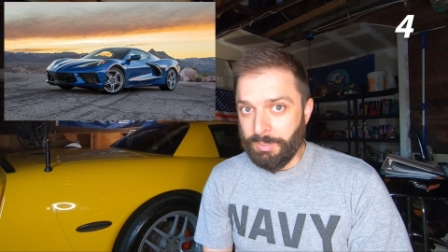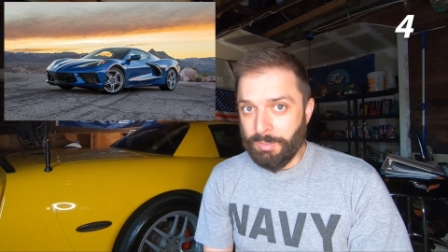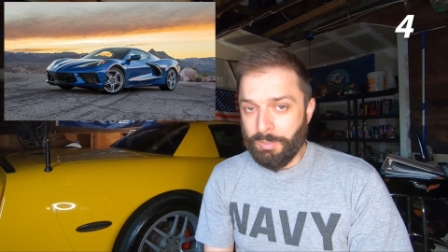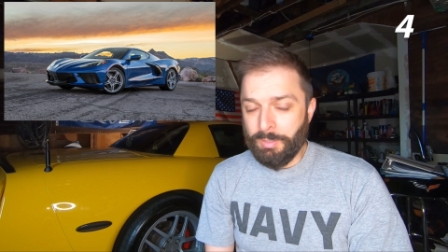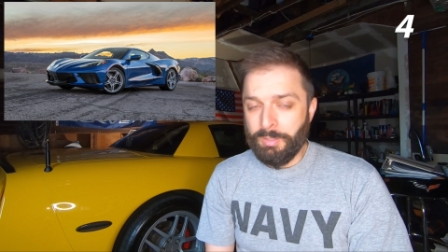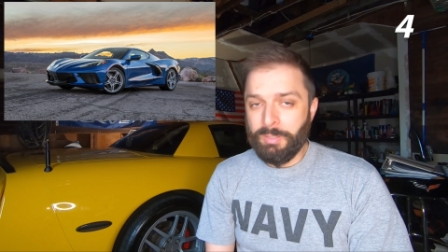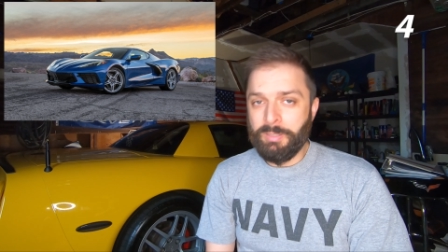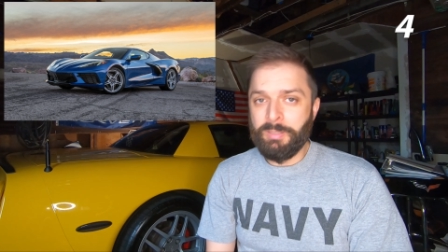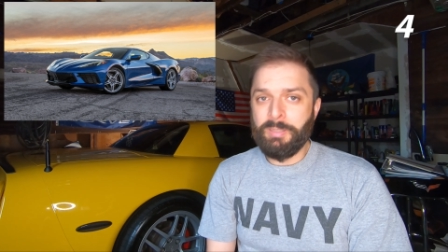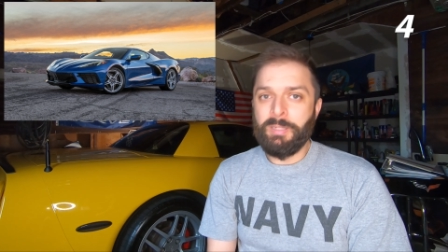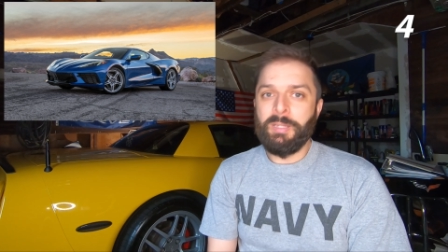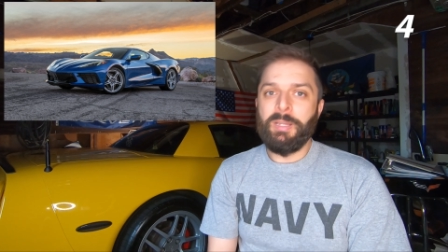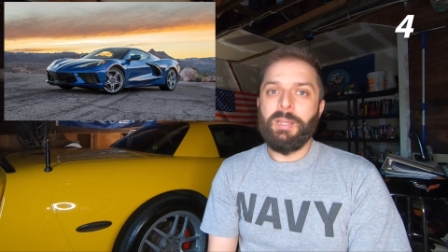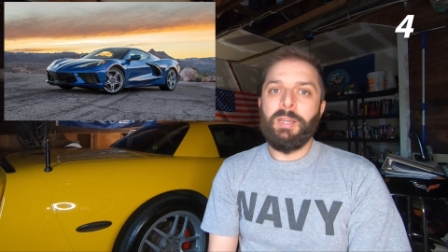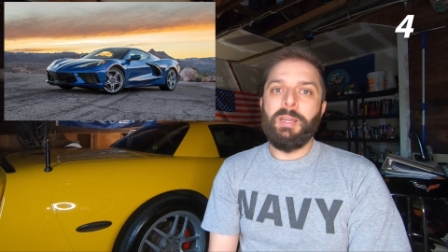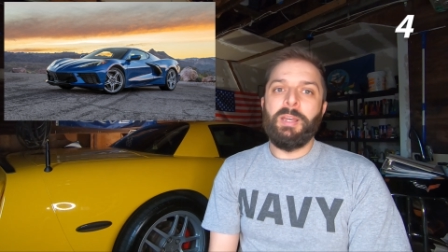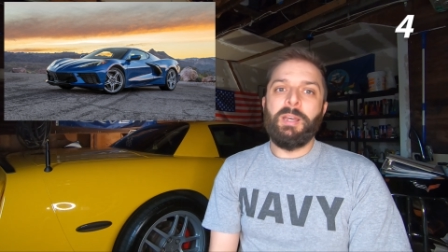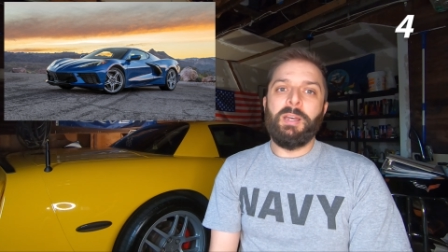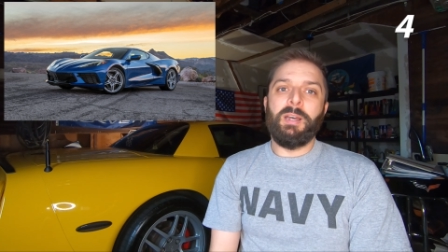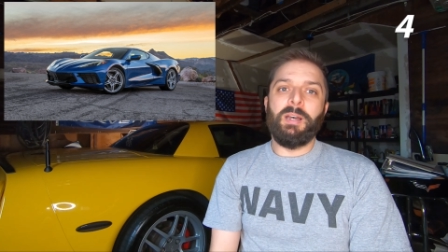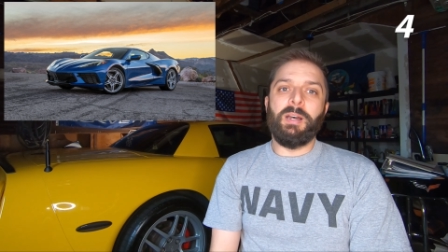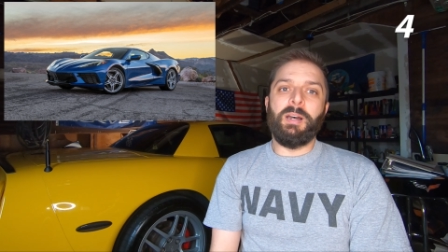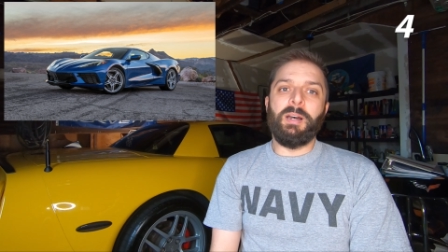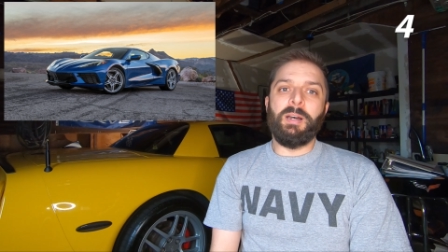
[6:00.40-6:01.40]
car,
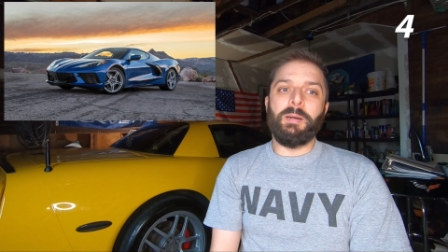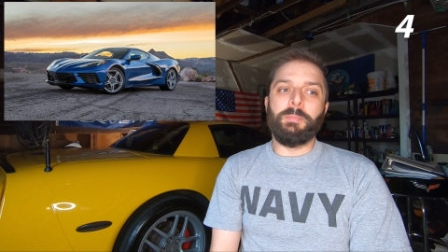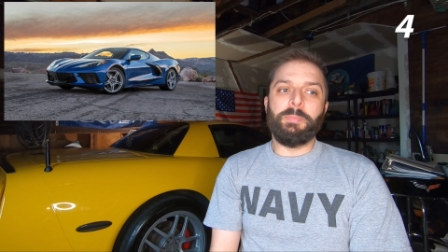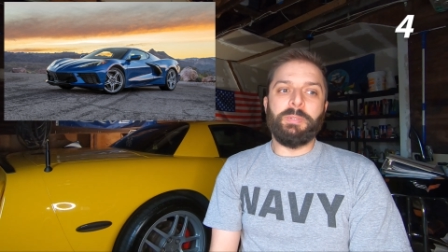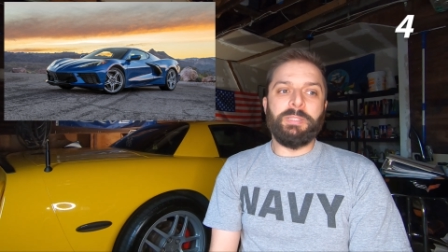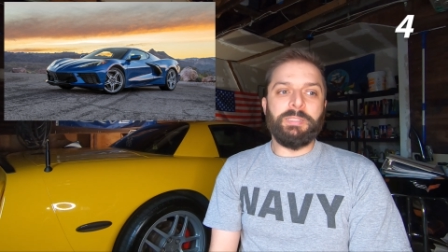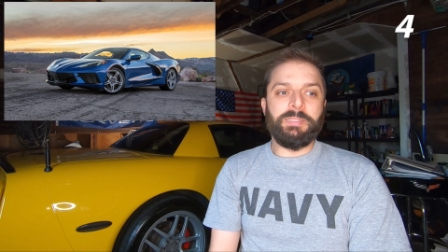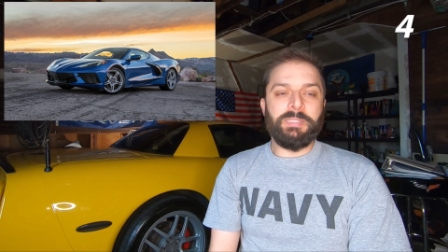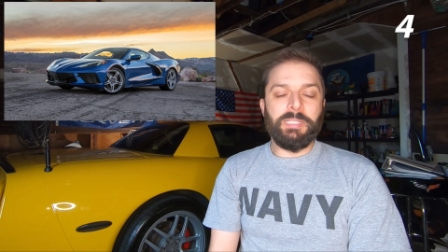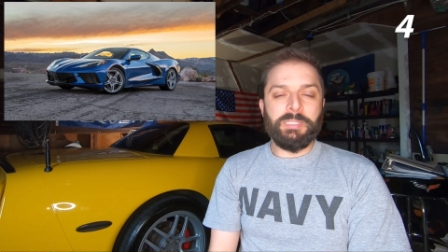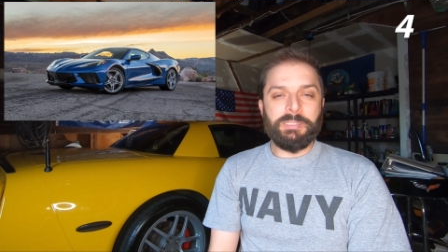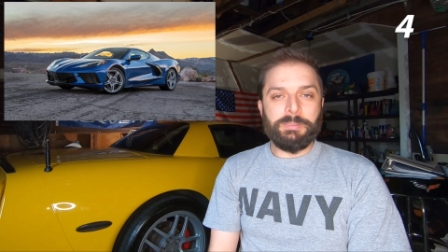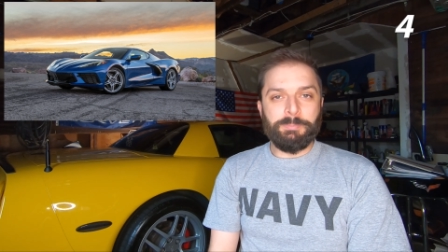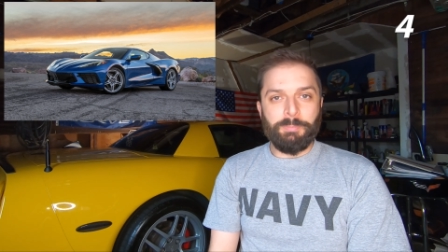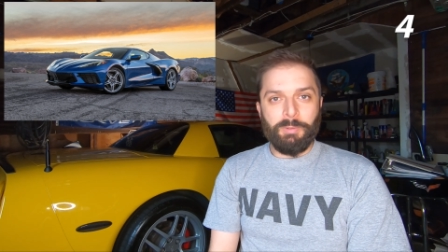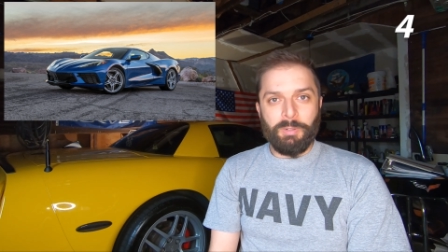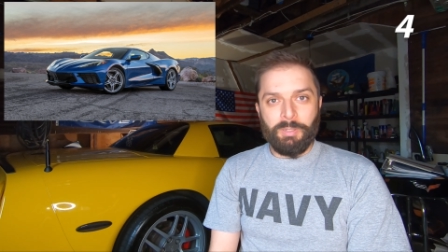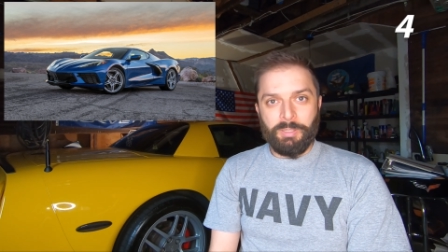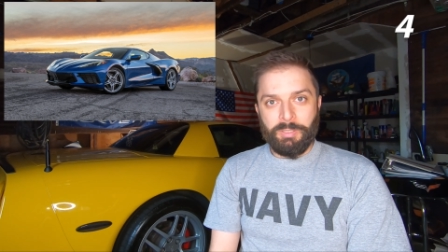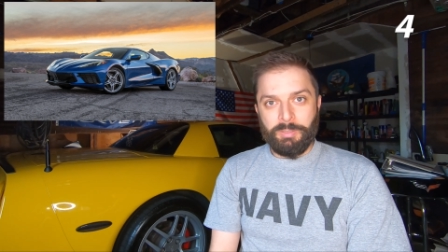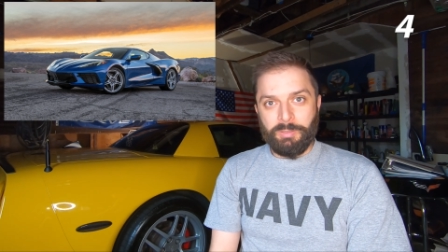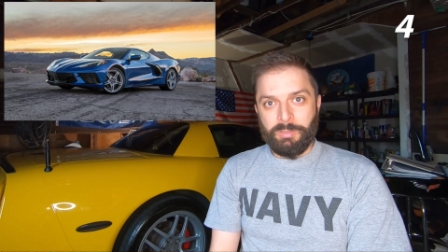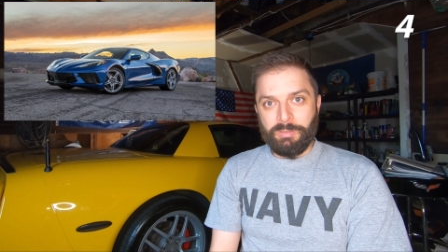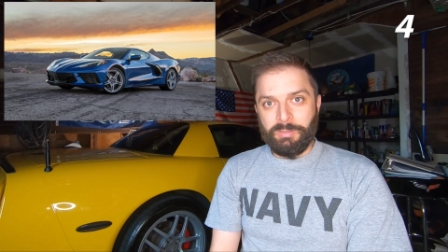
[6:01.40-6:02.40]
uh, but it does
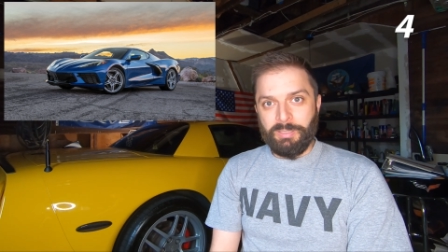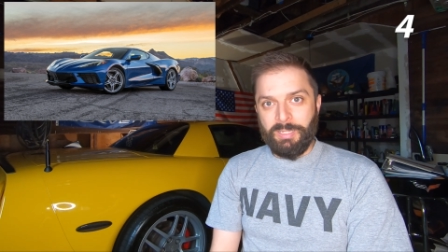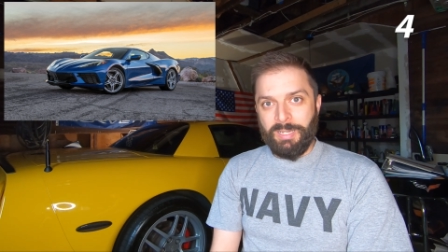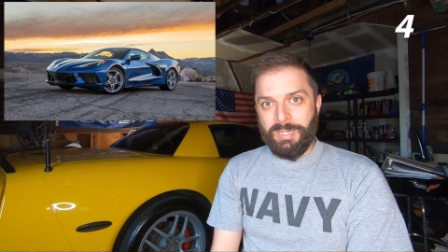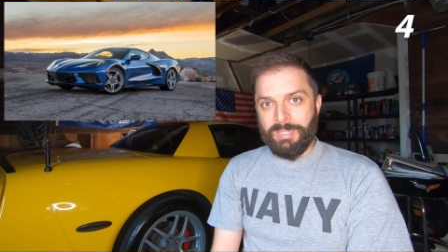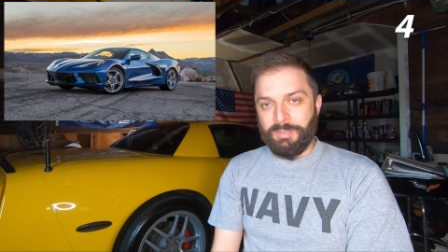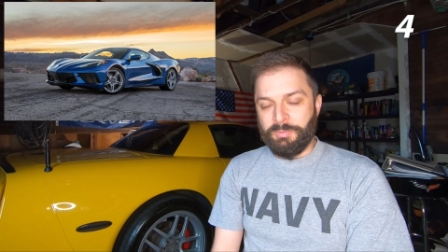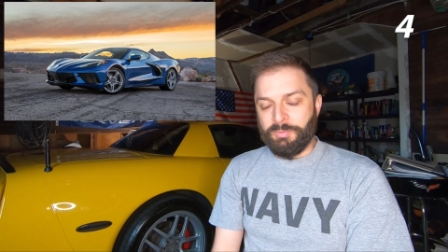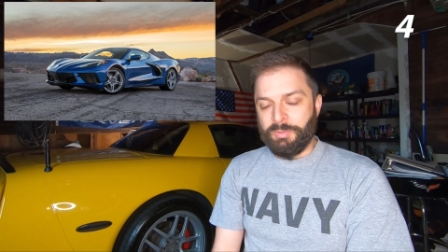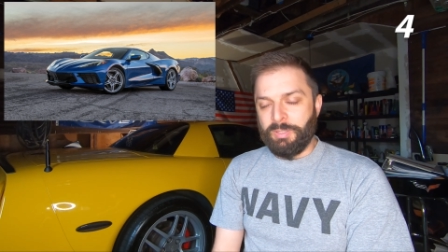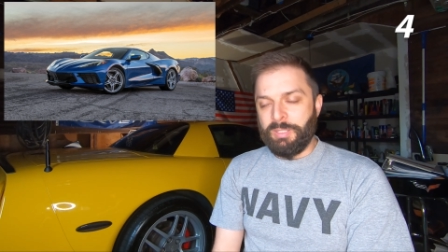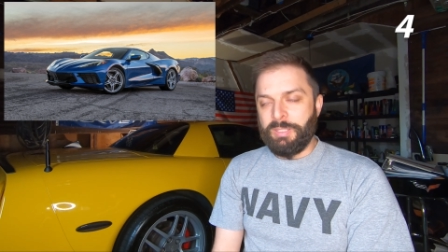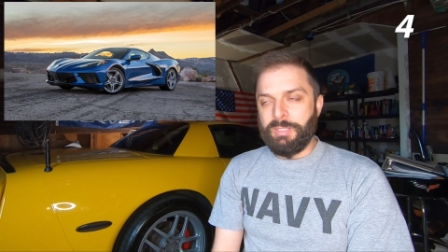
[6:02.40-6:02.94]
borrow a lot of